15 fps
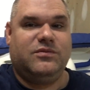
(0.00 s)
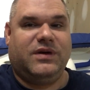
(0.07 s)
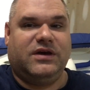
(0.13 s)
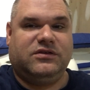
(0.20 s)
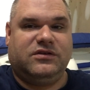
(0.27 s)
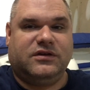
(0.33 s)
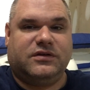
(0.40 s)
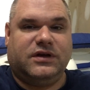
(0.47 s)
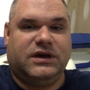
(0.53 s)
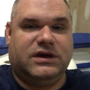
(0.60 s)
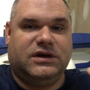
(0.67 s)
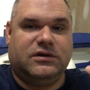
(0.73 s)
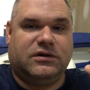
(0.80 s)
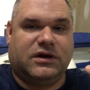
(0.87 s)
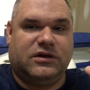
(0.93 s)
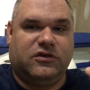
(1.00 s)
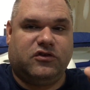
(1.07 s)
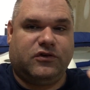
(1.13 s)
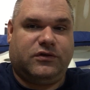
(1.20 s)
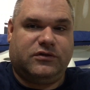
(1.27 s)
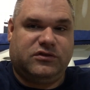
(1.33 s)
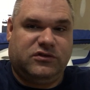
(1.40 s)
Basically, you can
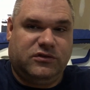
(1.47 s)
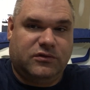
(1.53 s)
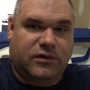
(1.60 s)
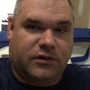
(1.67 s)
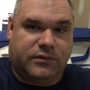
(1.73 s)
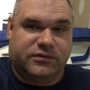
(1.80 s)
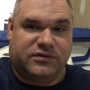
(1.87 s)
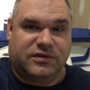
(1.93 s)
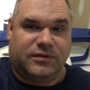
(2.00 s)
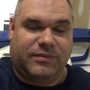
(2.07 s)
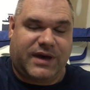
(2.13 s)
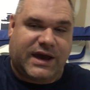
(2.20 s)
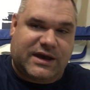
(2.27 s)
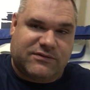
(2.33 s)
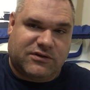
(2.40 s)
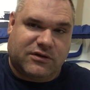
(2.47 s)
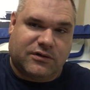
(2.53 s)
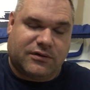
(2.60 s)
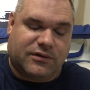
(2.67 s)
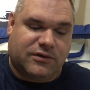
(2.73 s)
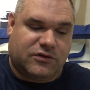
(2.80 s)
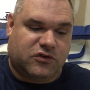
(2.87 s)
drill 2 holes in the back of
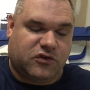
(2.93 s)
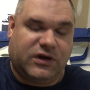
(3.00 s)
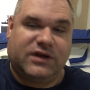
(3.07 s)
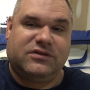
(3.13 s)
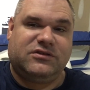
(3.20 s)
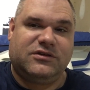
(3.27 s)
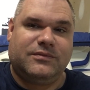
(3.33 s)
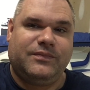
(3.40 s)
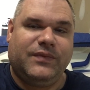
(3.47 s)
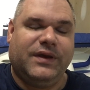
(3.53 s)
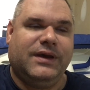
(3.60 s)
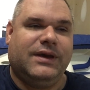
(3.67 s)
your transom,